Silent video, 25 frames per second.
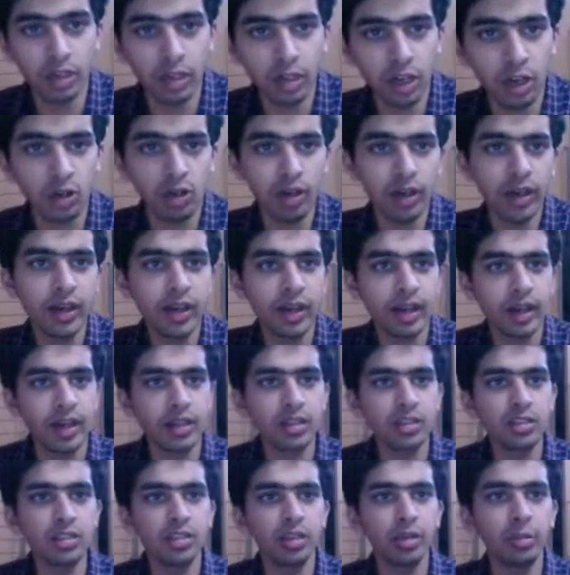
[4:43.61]
now like
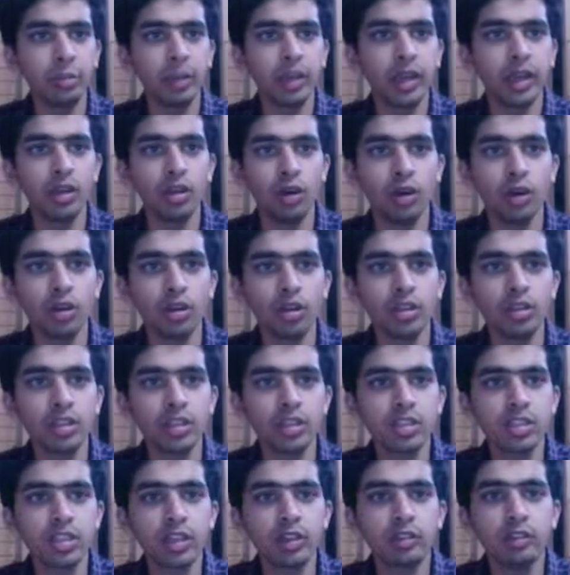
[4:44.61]
that's the main all
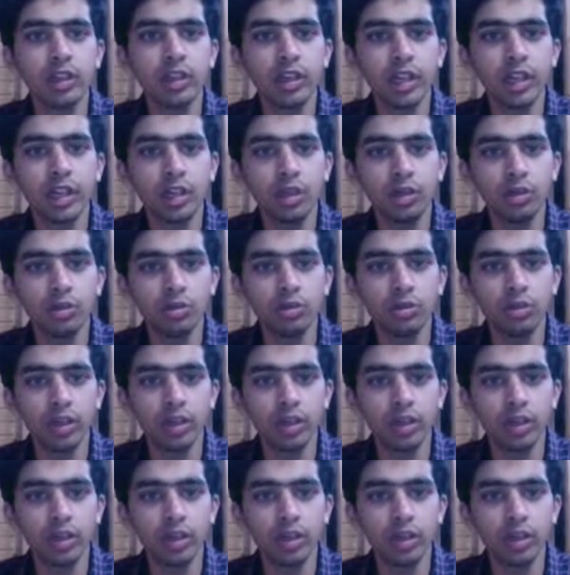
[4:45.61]
things that we need to